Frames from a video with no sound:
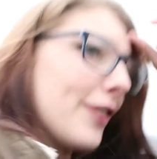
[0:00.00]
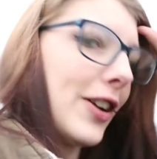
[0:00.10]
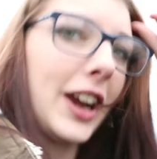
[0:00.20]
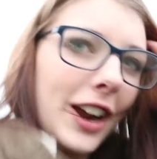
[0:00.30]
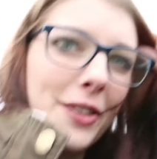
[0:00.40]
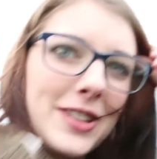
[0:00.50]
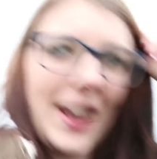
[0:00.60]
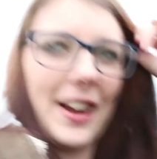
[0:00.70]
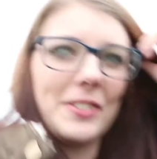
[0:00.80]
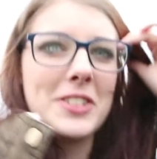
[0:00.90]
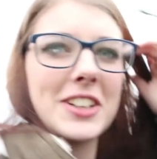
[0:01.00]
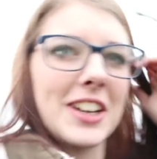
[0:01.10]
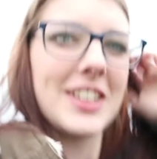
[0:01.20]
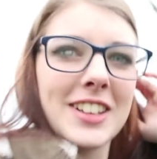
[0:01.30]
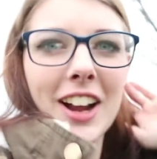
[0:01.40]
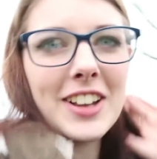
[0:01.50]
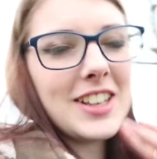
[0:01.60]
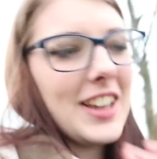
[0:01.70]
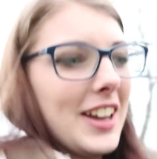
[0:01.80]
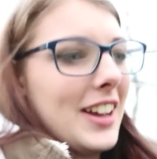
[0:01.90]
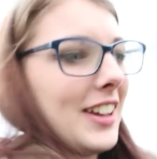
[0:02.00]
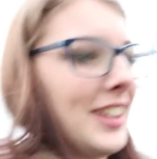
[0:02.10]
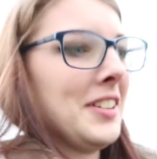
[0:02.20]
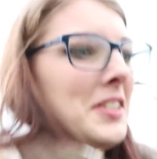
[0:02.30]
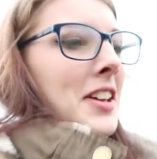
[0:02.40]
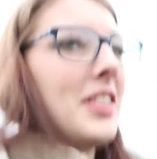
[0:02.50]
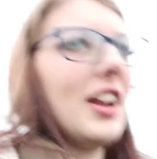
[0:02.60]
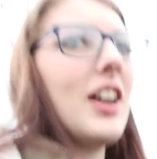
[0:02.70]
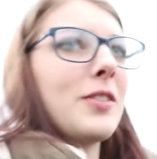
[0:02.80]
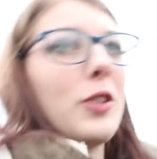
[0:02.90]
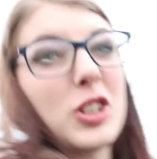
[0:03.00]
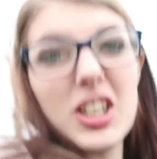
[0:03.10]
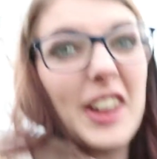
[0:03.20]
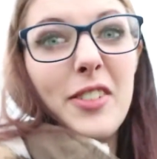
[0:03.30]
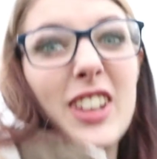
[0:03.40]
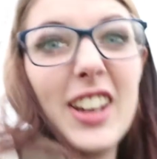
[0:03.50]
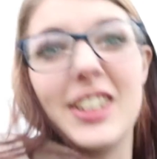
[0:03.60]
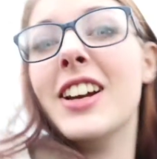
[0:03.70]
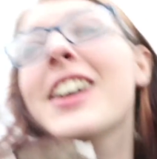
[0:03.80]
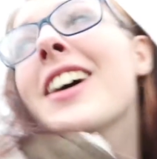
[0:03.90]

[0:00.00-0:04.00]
feel like I was saying I was gonna go see her in the last vlogs. I never did,